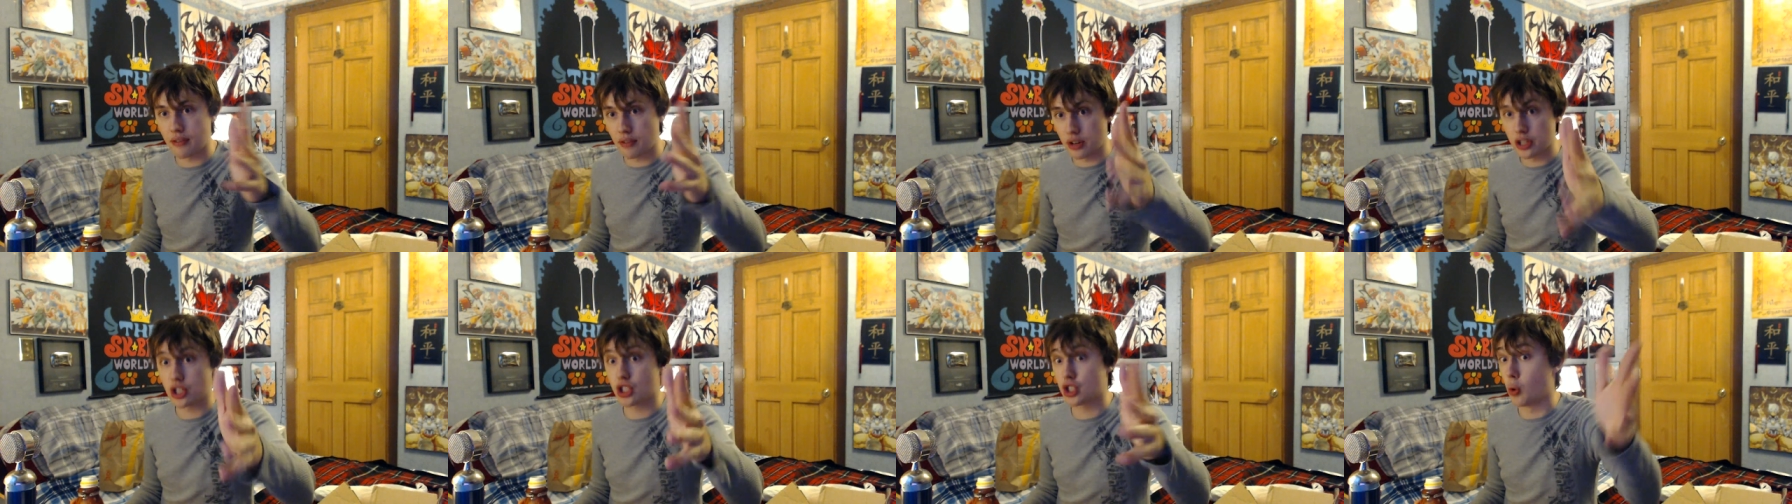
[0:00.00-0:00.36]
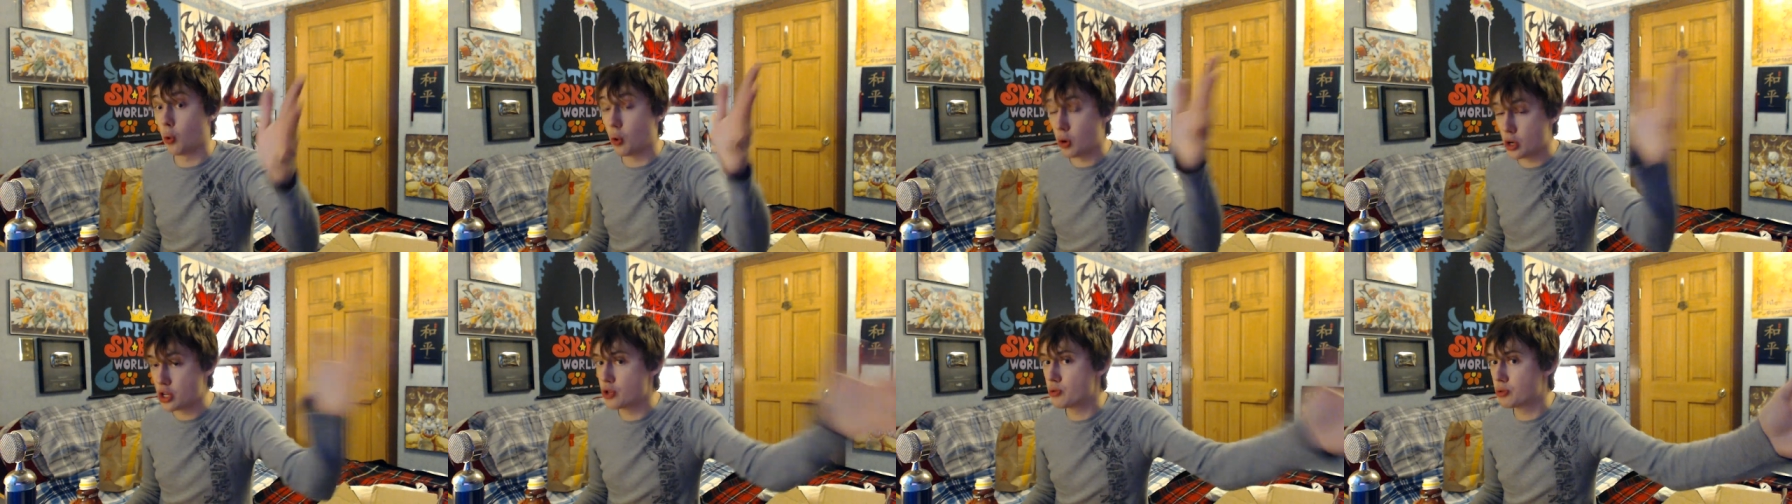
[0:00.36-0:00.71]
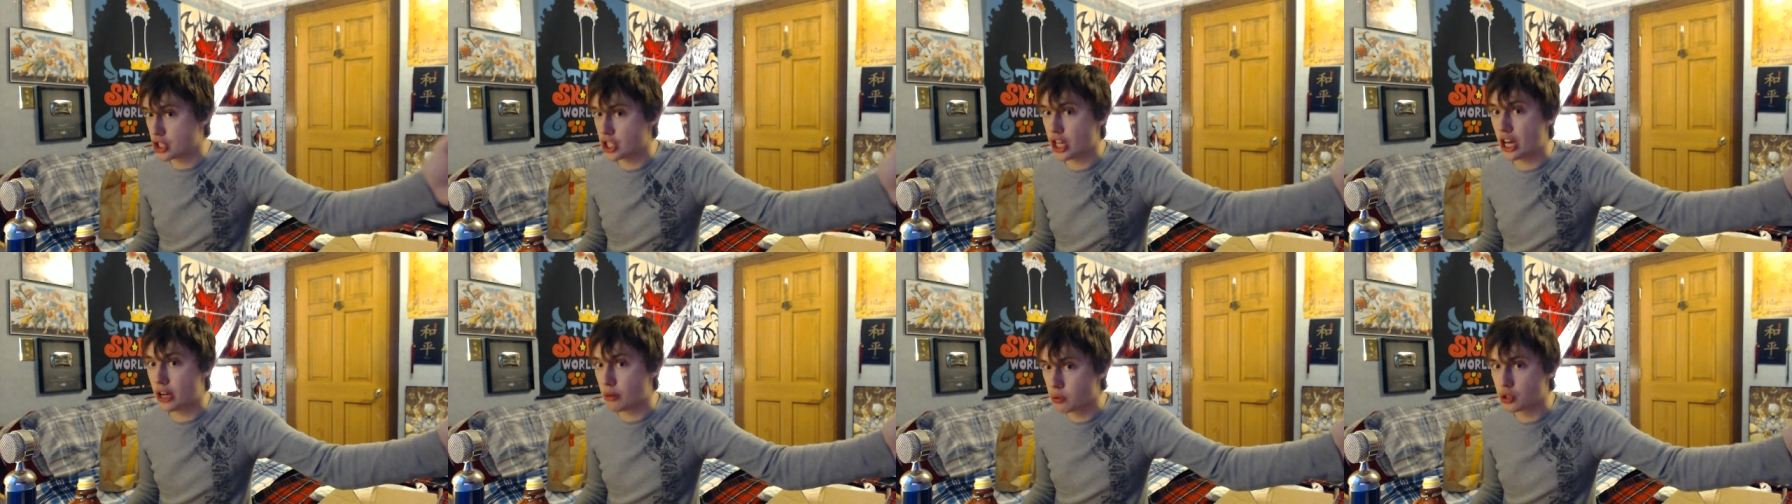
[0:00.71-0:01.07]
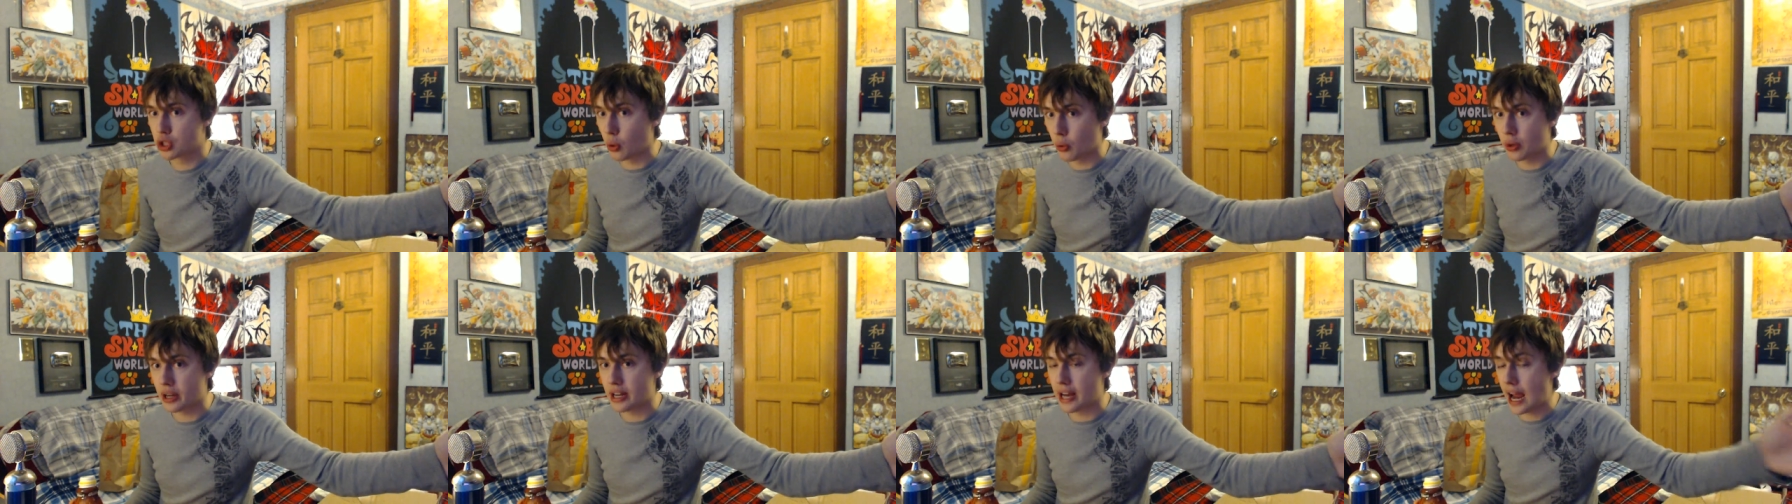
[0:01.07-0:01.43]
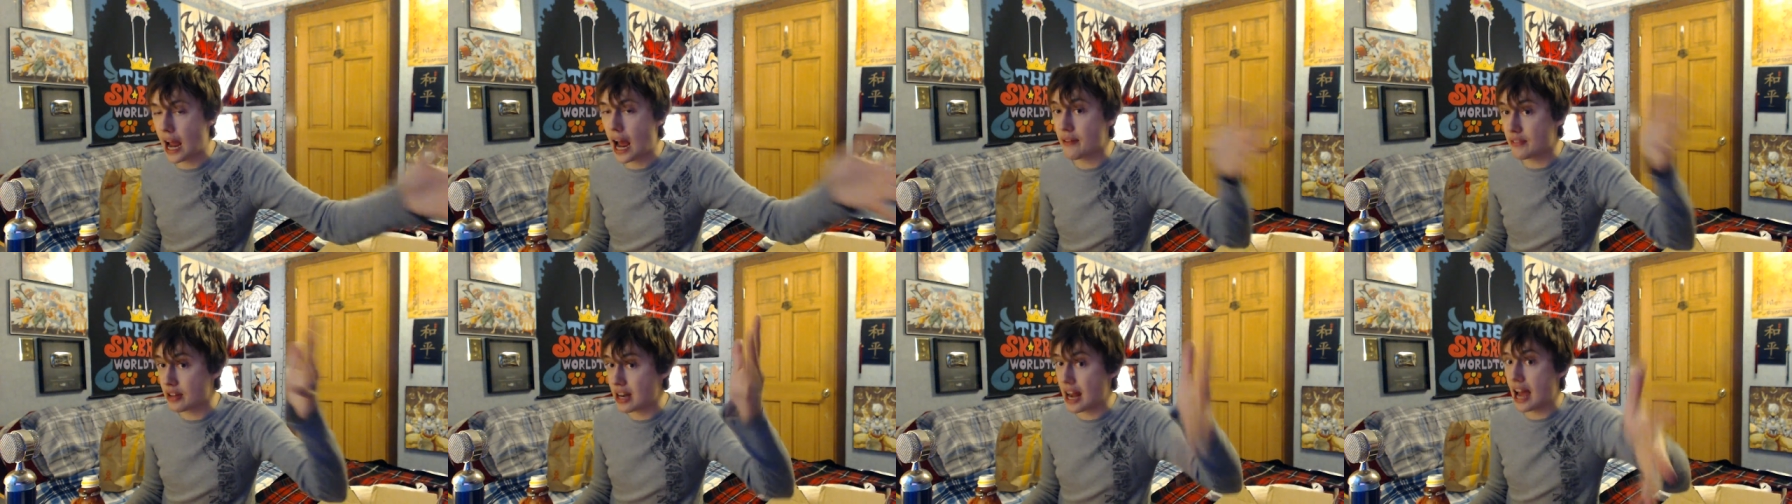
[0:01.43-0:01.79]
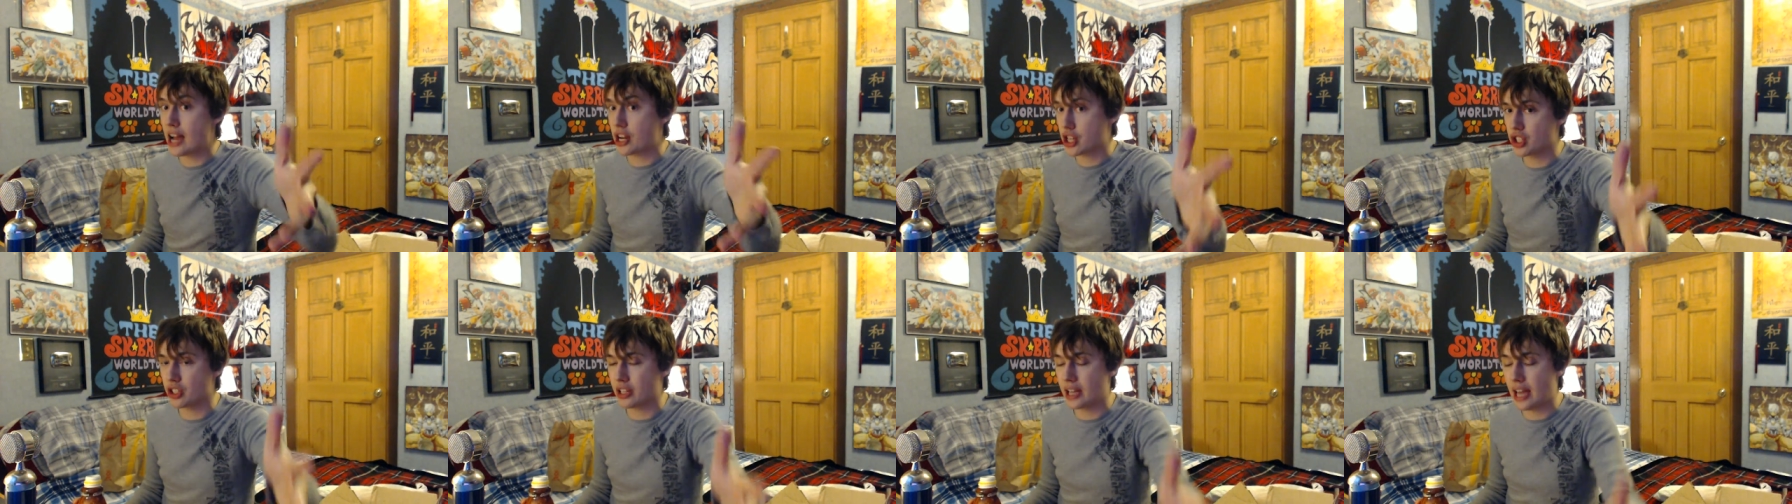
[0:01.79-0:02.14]
store you said was going to have it
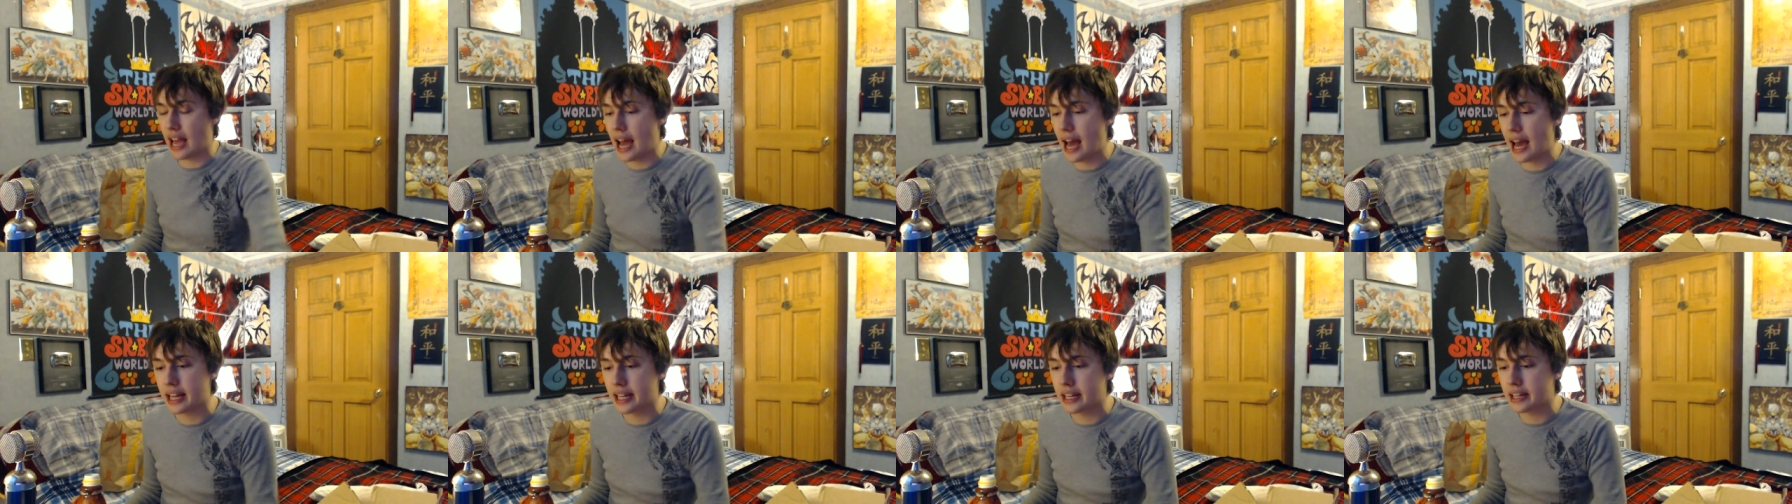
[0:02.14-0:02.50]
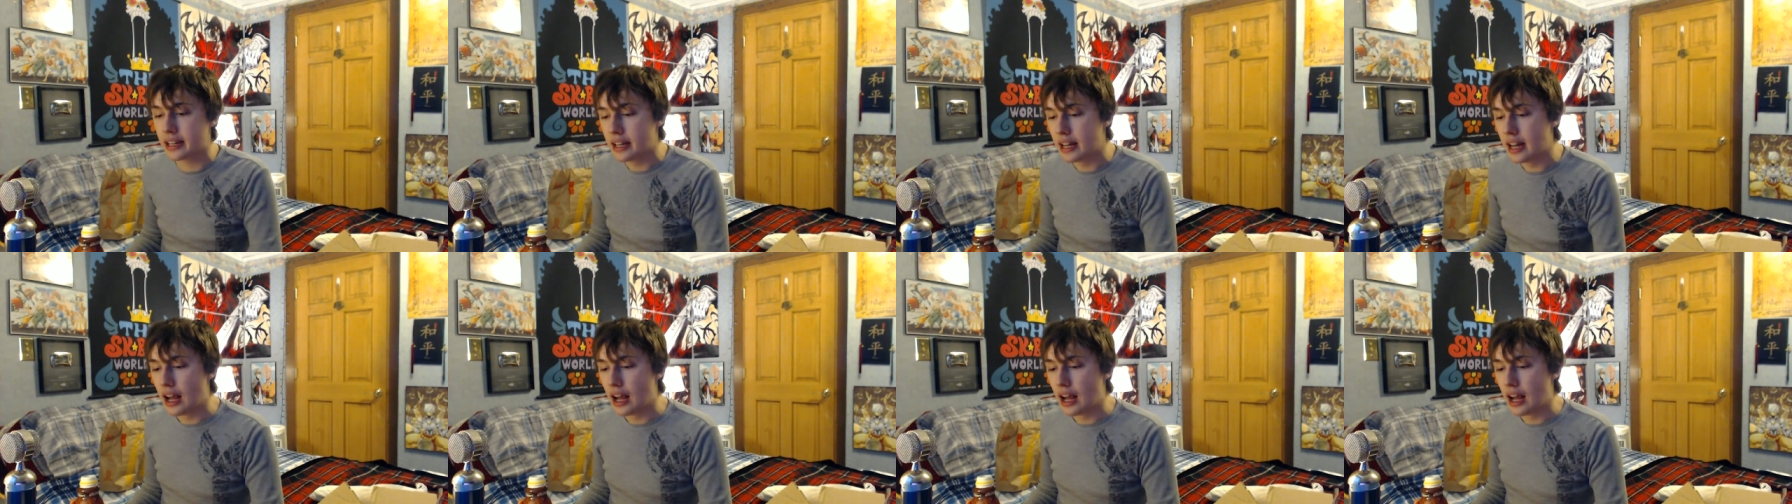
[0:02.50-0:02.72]
actually had it